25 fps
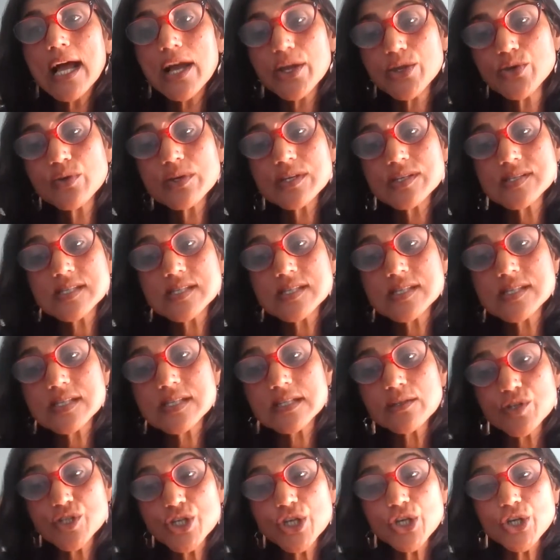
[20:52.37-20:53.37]
you can
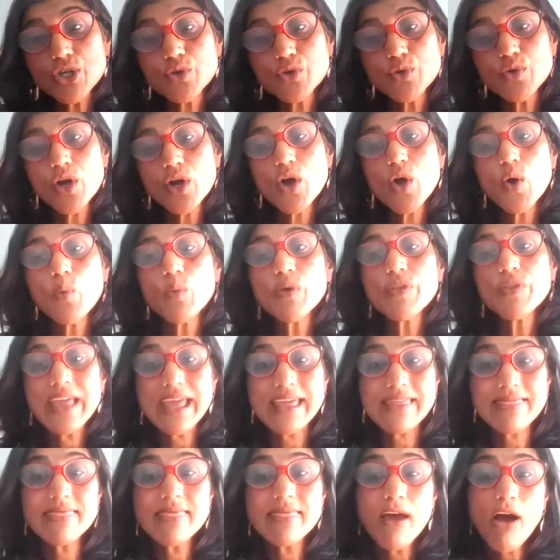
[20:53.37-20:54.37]
still continue
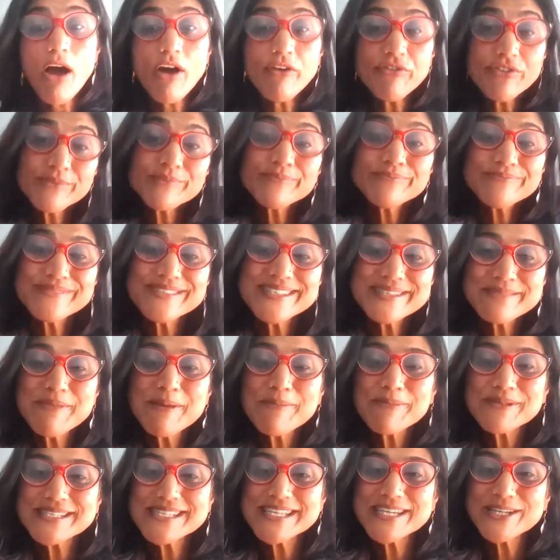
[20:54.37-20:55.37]
with often
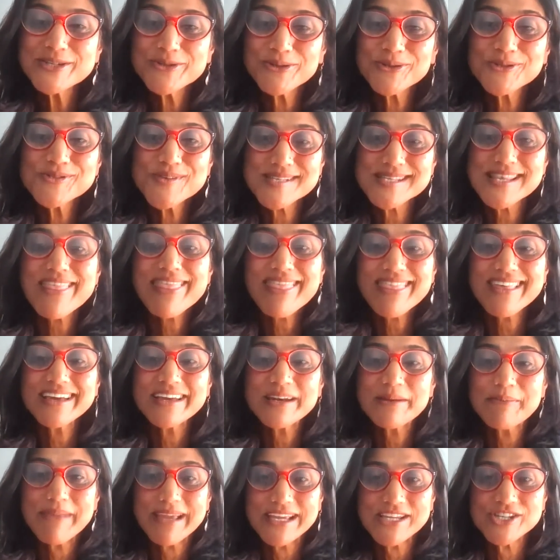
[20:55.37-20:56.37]
people see it also as a
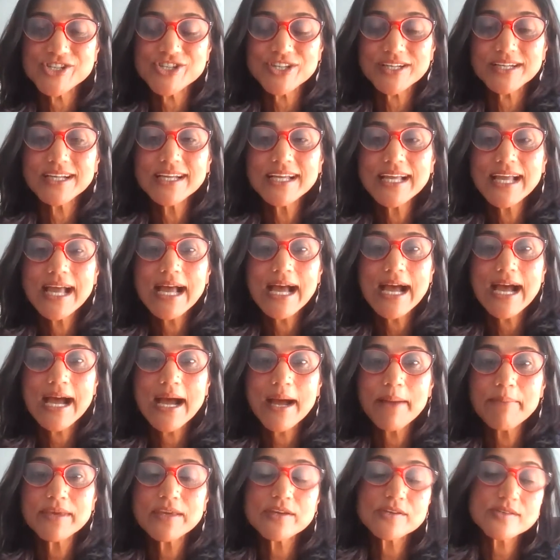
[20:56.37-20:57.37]
3rd major
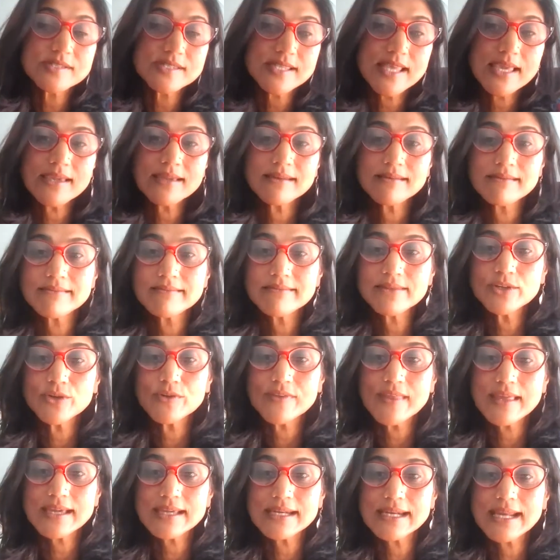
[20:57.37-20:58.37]
because they can,
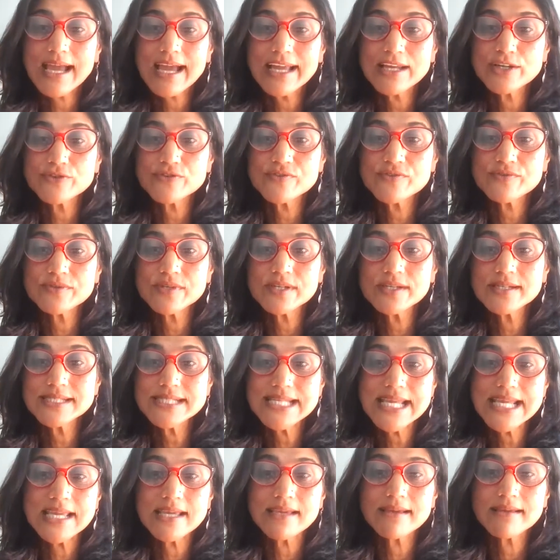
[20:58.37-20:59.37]
they can kind of
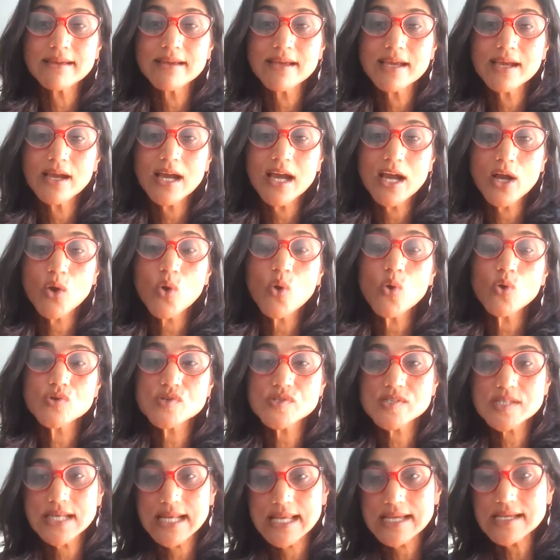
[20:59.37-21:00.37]
take a
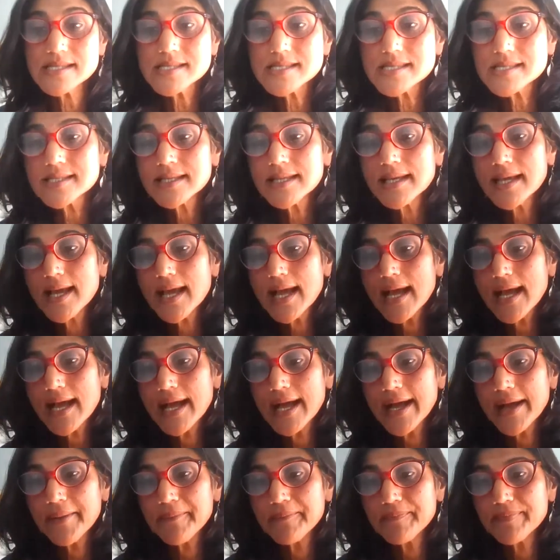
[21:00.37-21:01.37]
course less
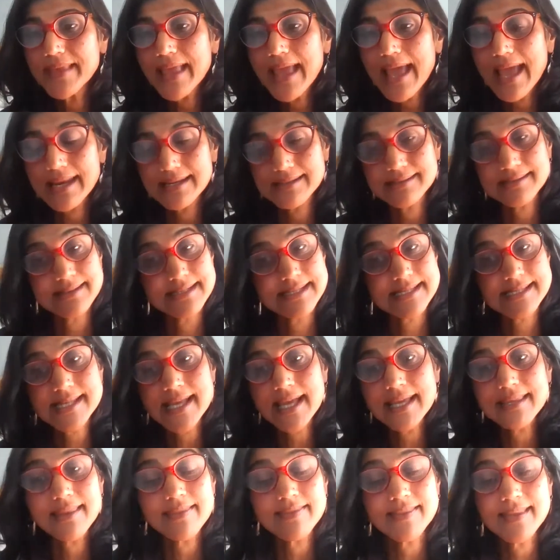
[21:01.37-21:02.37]
and
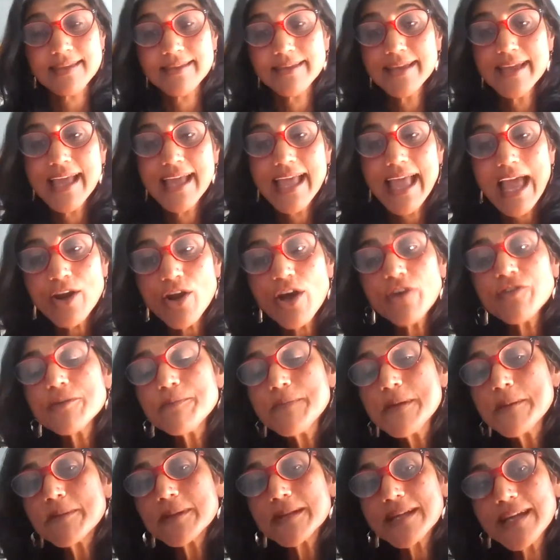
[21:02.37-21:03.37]
decide that and
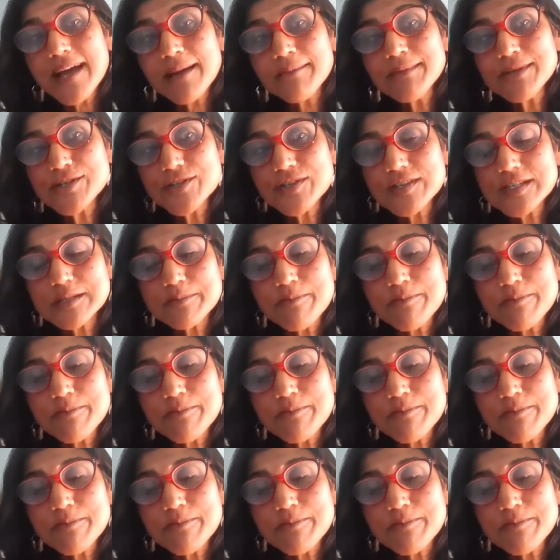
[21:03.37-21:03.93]
often people come into the